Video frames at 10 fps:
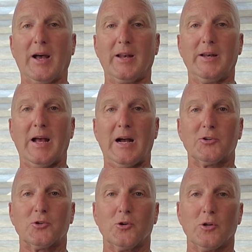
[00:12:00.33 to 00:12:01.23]
that
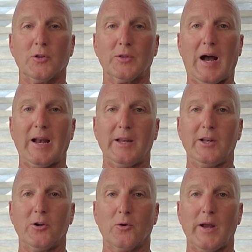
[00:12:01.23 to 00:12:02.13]
natural
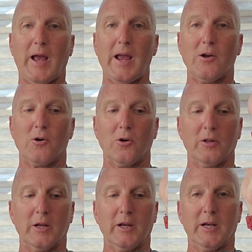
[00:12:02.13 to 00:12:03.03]
90-degree
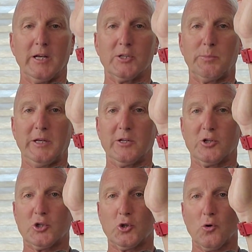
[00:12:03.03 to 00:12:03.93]
angle is being
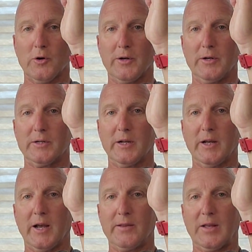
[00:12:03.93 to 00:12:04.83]
shortened,
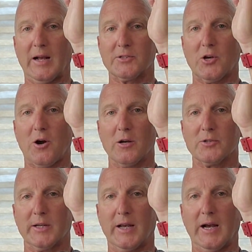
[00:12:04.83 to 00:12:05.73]
and that is
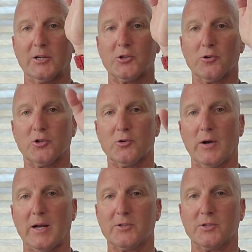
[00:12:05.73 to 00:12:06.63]
causing extra
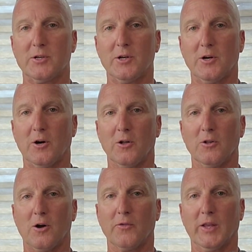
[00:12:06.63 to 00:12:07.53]
stress
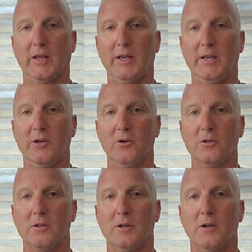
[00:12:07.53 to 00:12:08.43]
along the
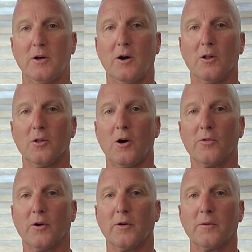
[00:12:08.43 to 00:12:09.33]
heel,
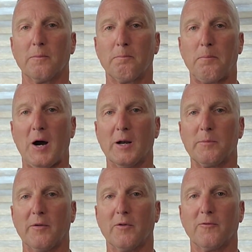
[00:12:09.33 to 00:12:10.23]
along the
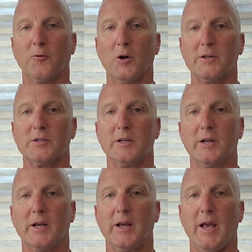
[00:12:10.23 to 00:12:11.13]
bottom of the foot,
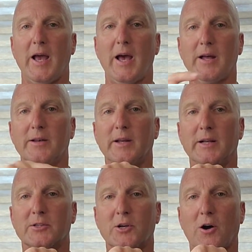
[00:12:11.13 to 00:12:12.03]
and
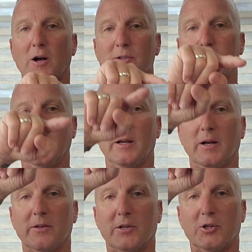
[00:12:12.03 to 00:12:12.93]
it's causing
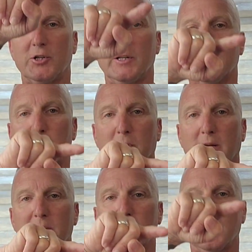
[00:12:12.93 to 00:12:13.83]
the shin
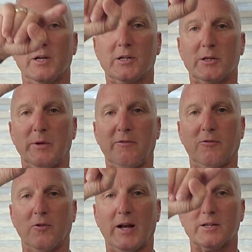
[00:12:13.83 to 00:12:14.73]
splints to be
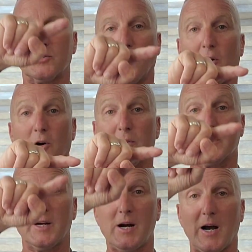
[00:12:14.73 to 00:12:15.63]
flexed all the
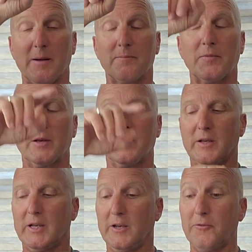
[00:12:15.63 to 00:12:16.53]
time.
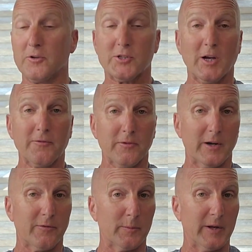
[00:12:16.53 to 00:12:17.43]
If you're
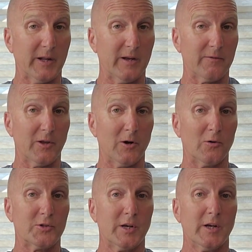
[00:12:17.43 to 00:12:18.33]
suffering from any of
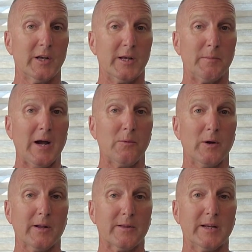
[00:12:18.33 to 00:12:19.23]
those, you might
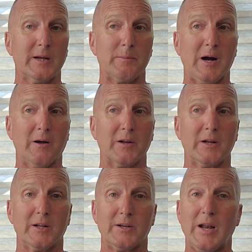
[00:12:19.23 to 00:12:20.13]
want to think about
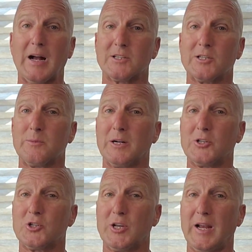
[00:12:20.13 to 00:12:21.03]
not so
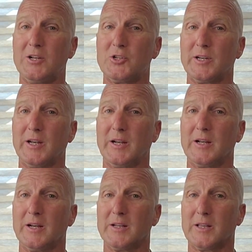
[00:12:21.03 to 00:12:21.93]
much changing
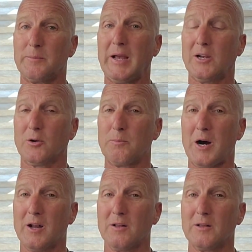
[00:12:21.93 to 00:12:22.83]
the make or
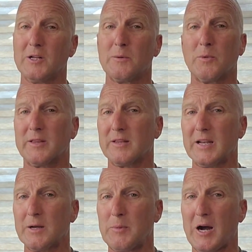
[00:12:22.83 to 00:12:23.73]
model, but
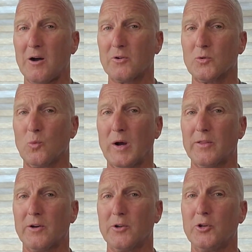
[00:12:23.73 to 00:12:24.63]
think about
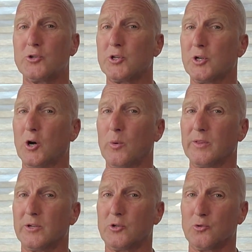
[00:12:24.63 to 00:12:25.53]
whether you should go
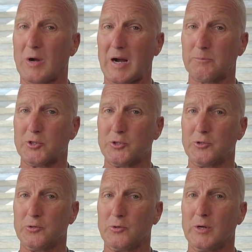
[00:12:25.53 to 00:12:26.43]
with a drop
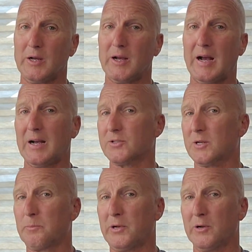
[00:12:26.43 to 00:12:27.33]
shoe as
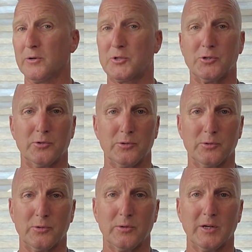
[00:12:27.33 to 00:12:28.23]
compared
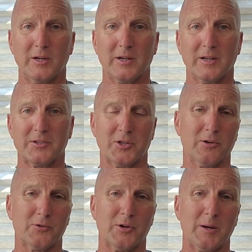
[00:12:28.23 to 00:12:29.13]
to a
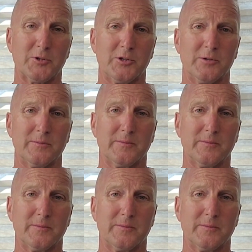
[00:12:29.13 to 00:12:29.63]
zero drop shoe.